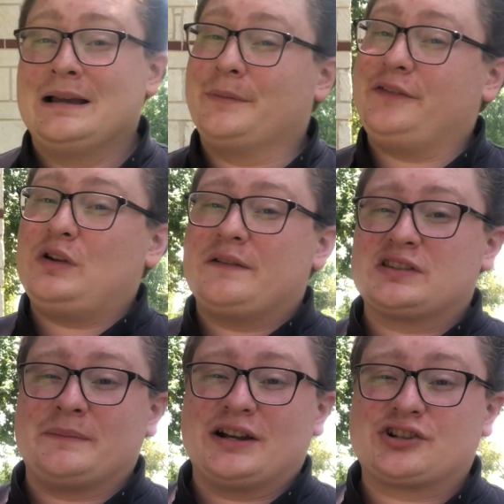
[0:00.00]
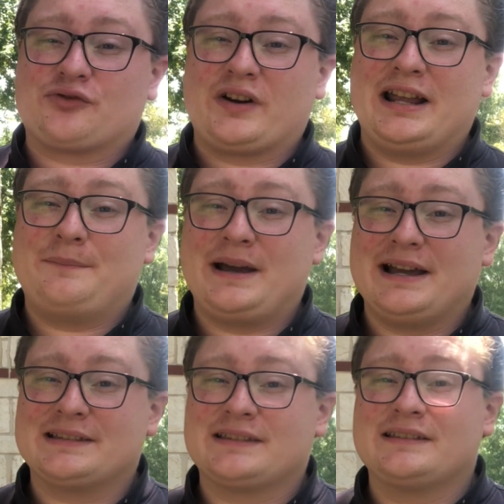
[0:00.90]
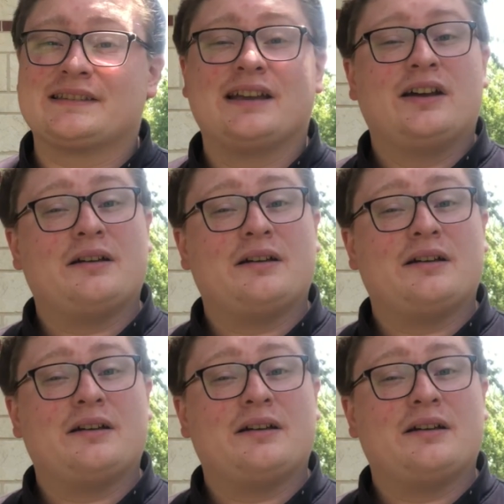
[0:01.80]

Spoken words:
But if you have some extra raid passes,